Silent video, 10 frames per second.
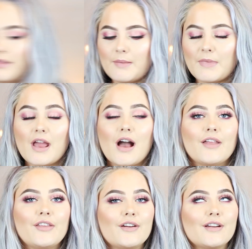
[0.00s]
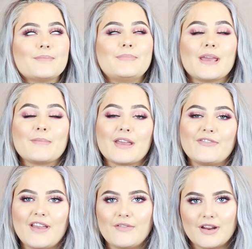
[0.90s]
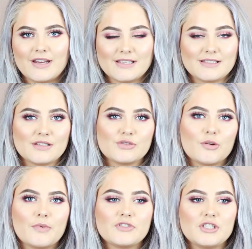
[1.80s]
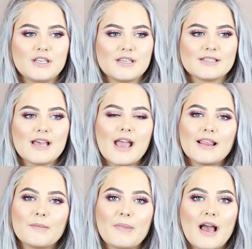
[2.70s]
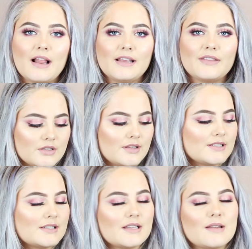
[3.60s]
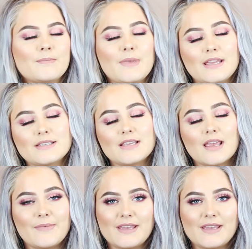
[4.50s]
Then my other big favorite is the Strobe of Genius highlight palette. This is an amazing